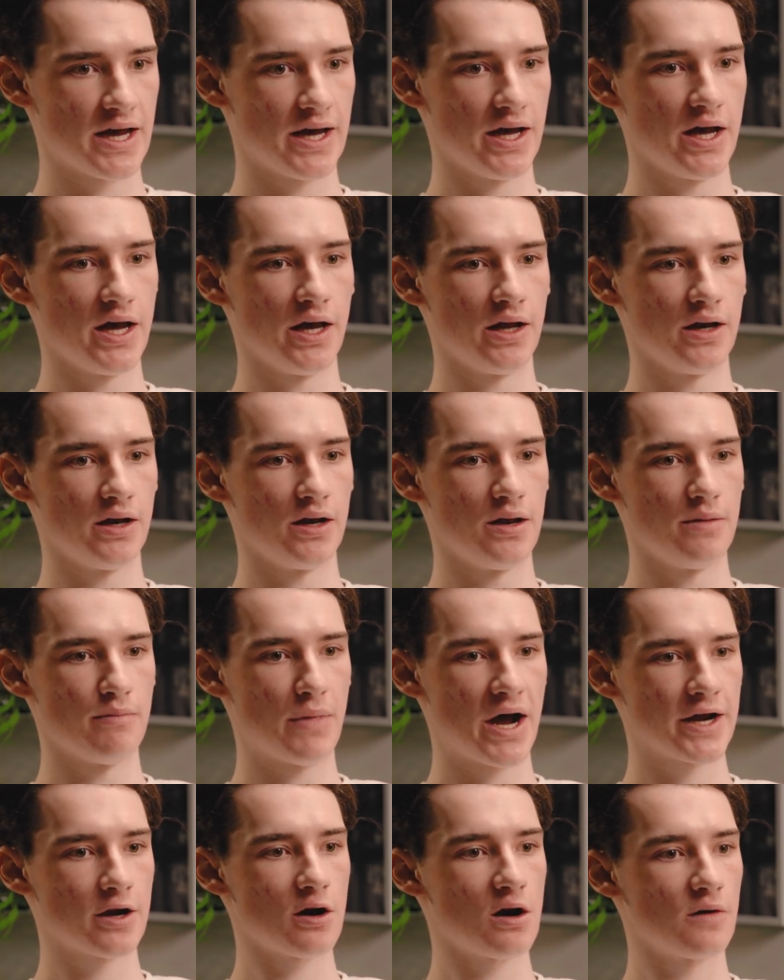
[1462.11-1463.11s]
and
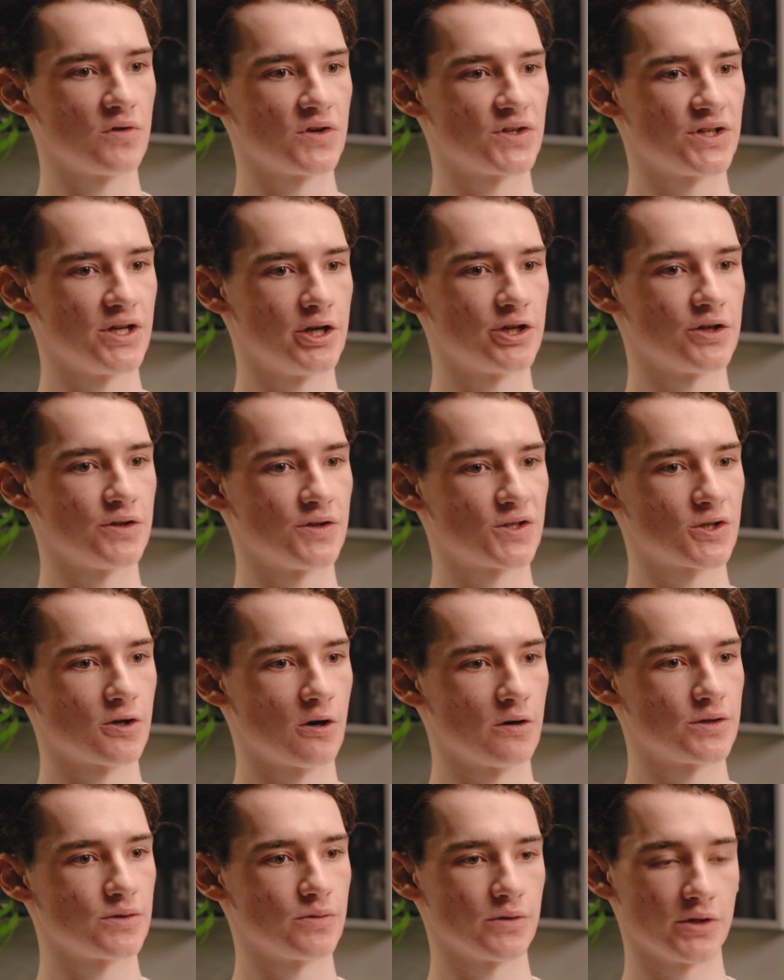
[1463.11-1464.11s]
my conversation
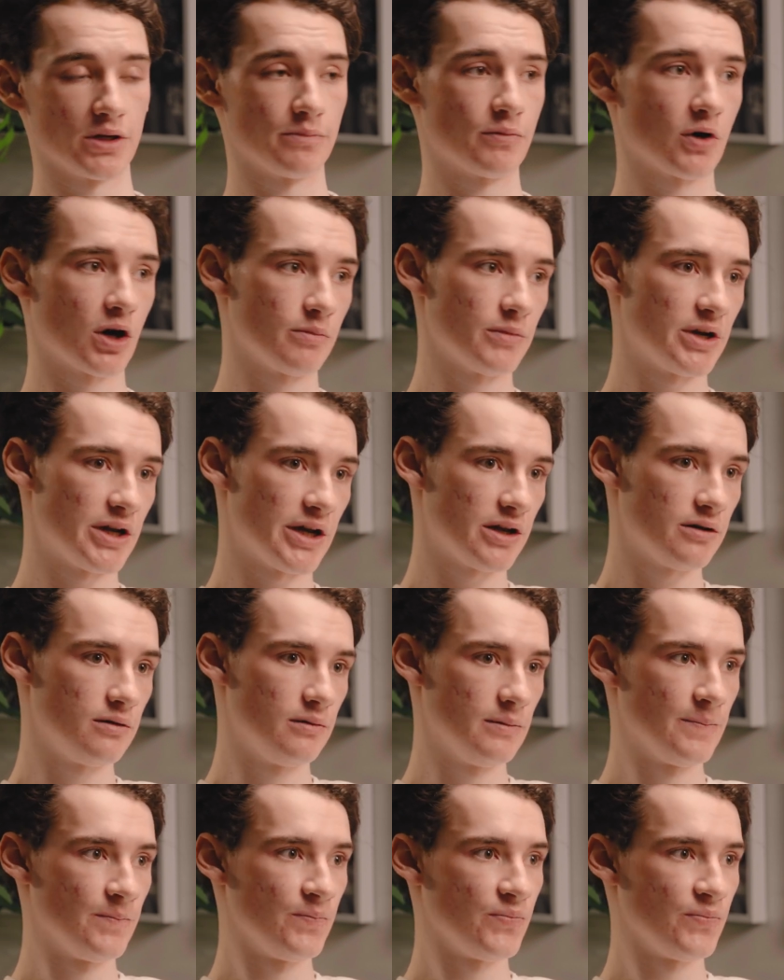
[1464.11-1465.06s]
starts with a department head